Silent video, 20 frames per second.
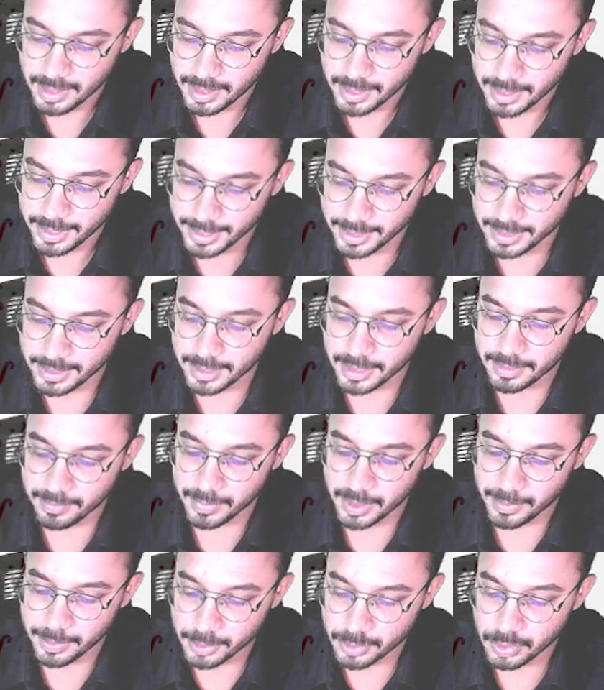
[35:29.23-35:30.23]
in term
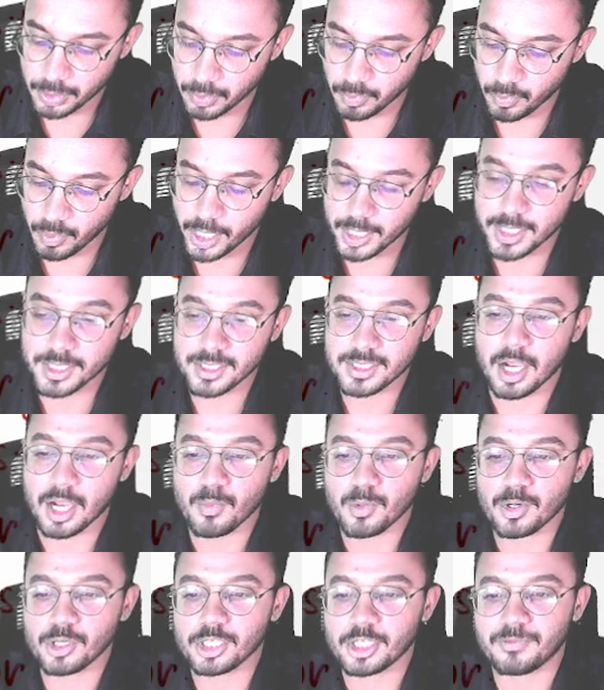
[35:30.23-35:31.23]
baby. So what is the
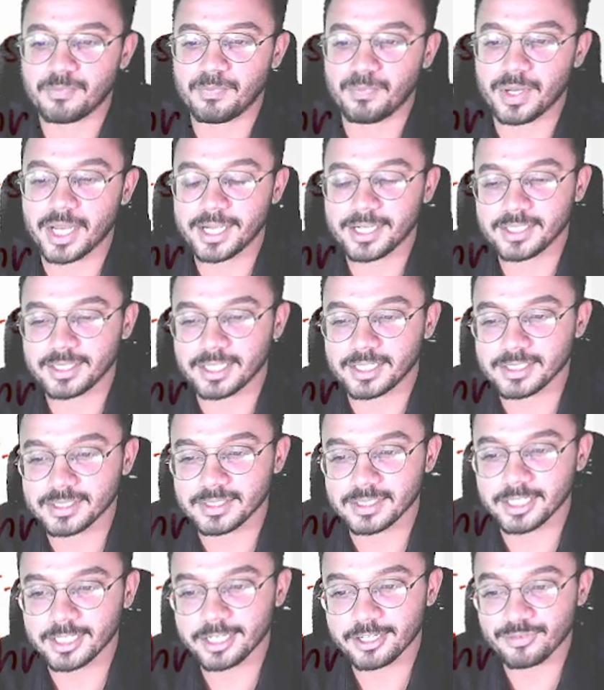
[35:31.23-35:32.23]
amount of blood that is
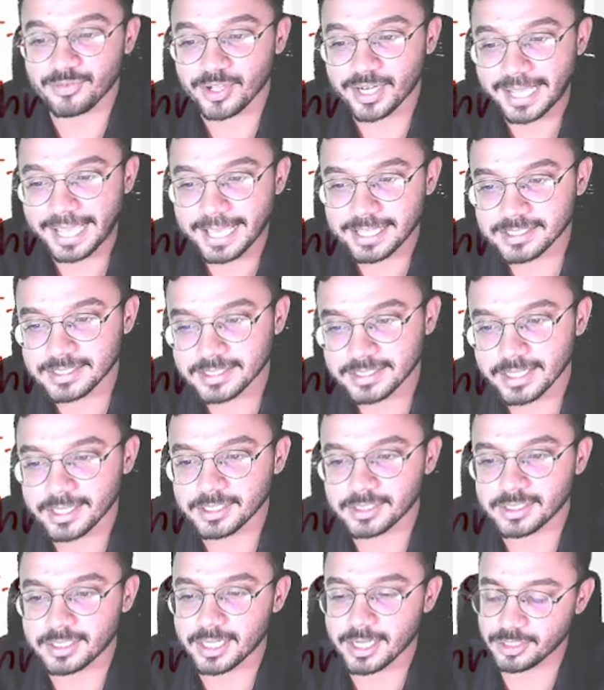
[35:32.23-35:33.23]
needed for
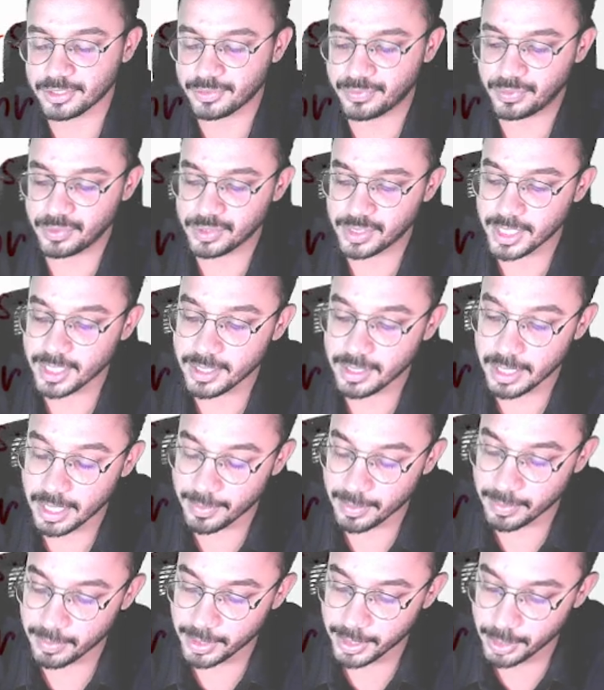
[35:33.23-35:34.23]
exchange transfusion
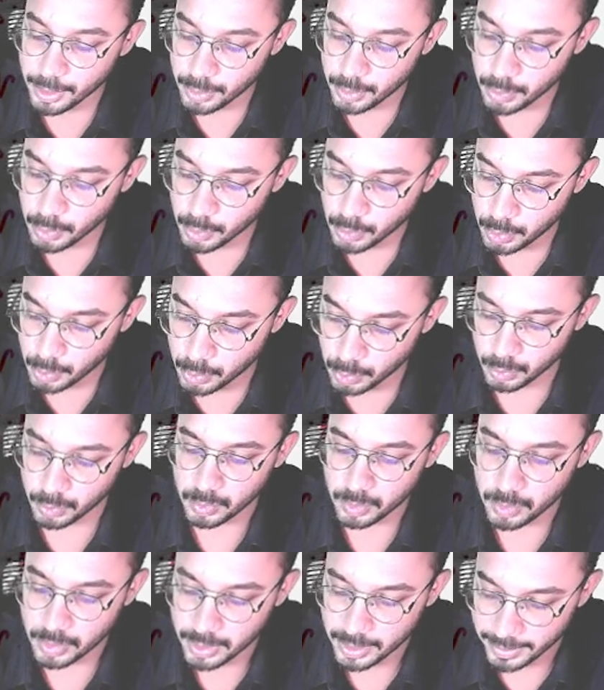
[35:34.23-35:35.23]
into 2?
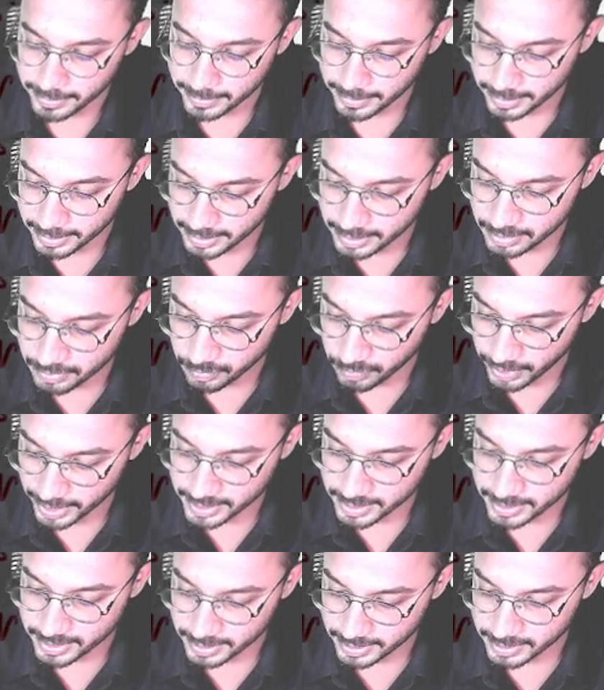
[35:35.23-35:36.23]
That is
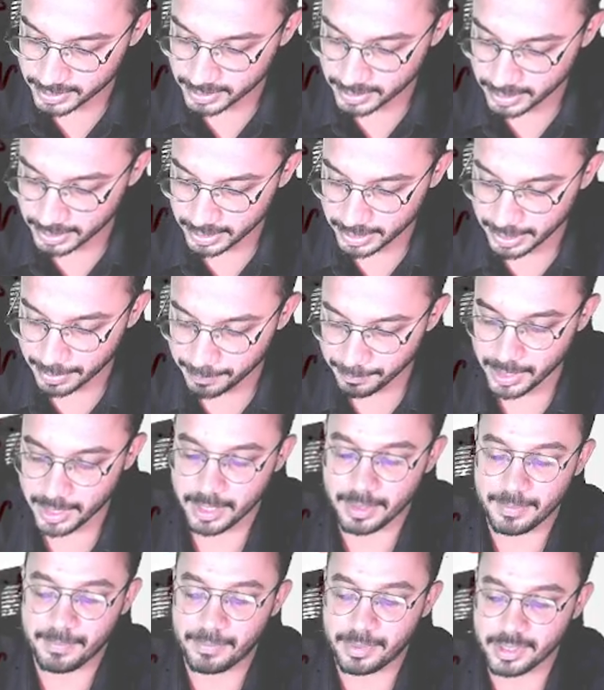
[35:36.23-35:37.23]
160
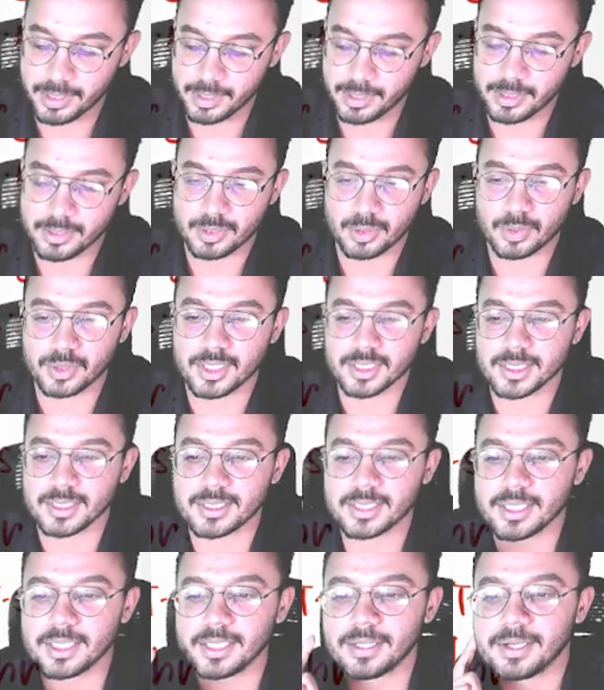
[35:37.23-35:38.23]
ml per. So this is
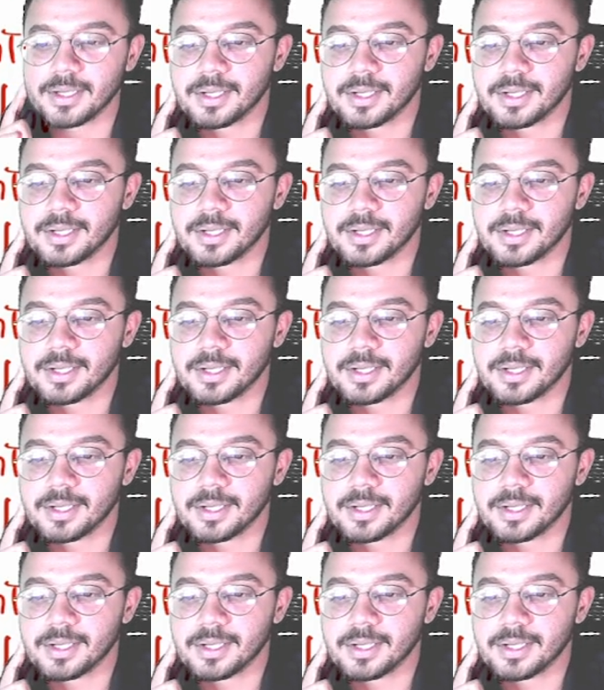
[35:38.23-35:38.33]
the